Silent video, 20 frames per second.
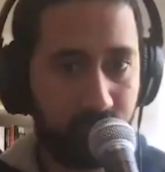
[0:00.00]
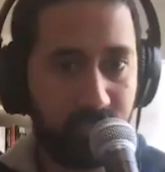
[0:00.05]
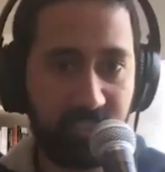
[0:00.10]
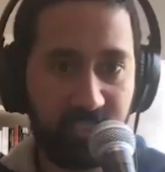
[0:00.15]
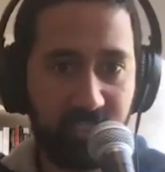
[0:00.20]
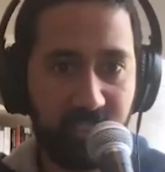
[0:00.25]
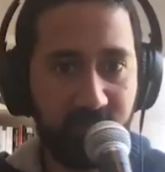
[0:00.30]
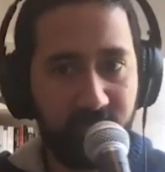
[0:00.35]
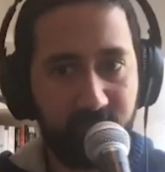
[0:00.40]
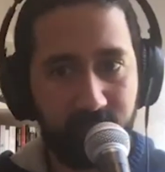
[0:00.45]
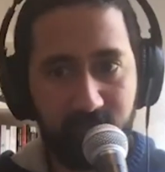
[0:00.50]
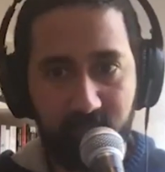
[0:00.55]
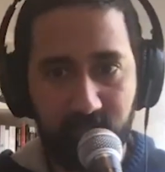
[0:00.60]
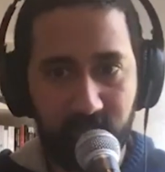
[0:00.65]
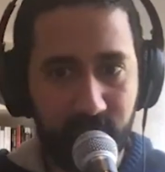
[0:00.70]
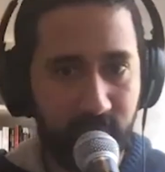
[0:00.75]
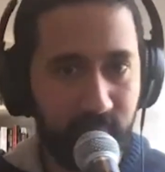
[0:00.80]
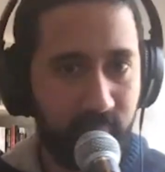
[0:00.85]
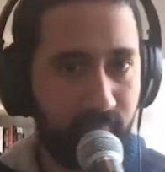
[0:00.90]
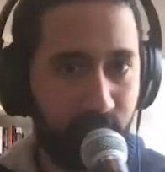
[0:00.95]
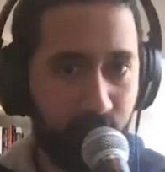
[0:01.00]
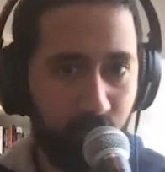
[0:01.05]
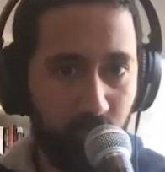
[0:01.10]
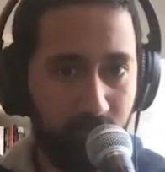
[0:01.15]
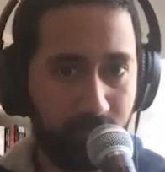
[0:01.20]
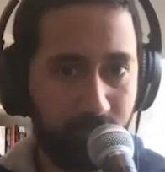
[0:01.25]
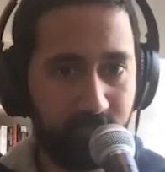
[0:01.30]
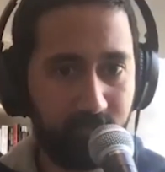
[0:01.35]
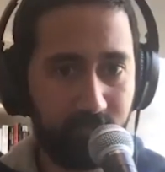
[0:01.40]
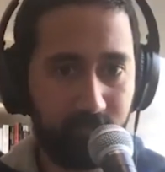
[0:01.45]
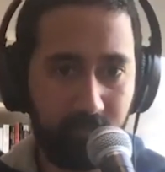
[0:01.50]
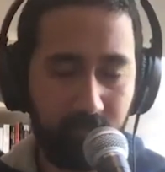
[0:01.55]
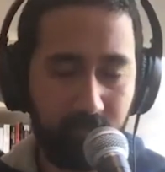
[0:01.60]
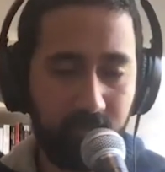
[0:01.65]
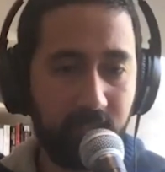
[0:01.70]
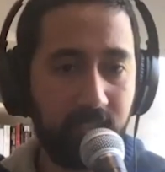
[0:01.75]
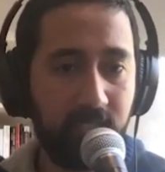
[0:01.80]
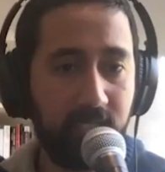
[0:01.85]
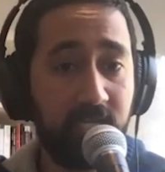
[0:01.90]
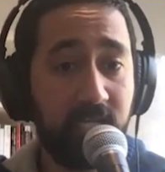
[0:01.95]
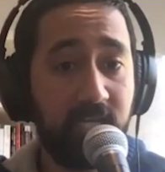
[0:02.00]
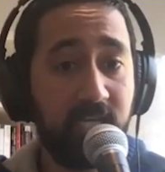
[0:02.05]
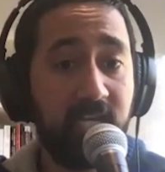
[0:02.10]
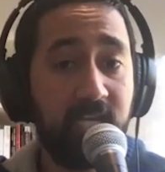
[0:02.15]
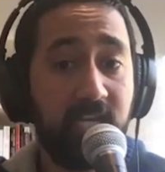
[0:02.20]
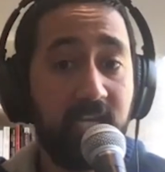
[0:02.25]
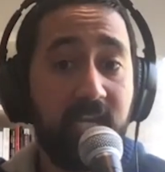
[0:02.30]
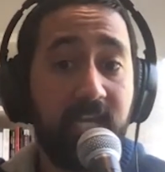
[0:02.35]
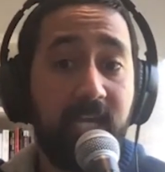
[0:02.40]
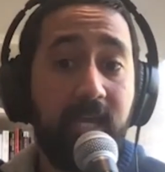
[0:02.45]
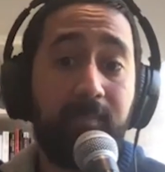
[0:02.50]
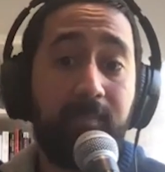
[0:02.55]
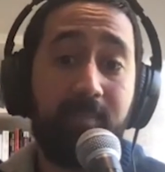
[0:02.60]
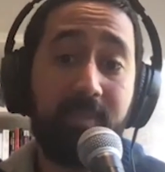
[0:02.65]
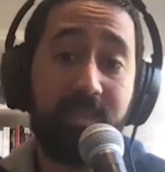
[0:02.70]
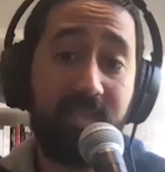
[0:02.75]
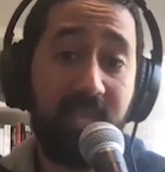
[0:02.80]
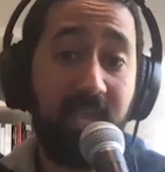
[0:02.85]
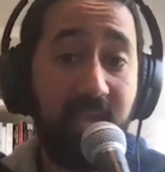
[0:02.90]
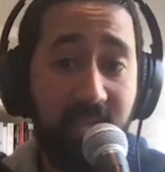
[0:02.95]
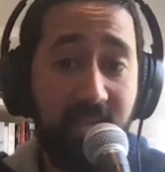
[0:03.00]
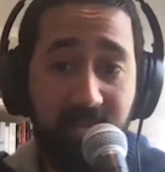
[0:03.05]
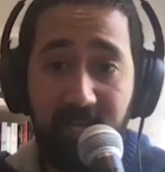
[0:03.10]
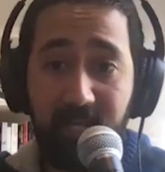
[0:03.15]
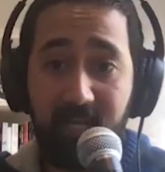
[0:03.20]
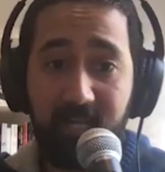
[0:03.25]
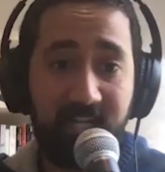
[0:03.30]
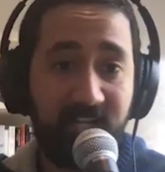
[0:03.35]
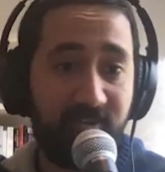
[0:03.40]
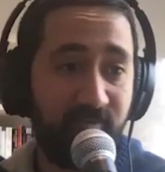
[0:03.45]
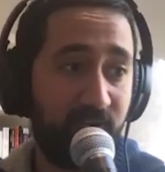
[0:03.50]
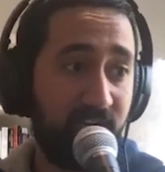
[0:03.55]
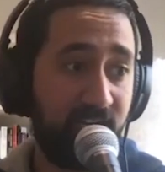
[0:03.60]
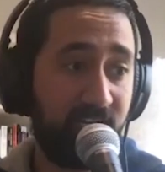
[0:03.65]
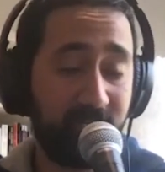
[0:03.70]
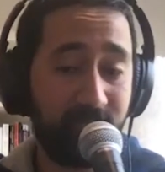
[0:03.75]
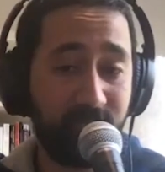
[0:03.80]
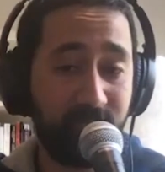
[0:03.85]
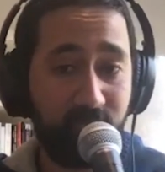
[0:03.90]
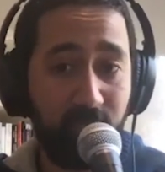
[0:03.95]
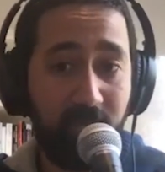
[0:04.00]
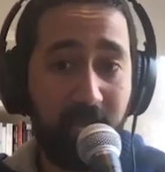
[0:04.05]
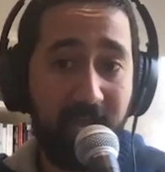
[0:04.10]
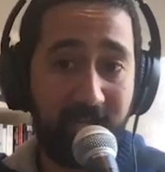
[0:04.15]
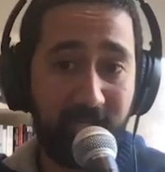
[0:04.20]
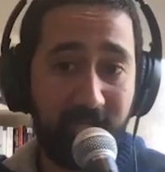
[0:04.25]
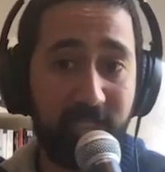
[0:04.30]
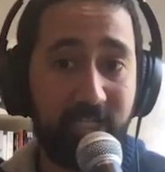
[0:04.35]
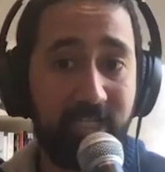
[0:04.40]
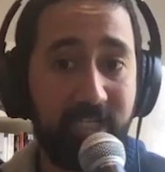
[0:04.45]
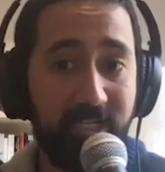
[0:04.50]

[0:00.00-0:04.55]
Let's give him some props, you know. But then when it comes to actually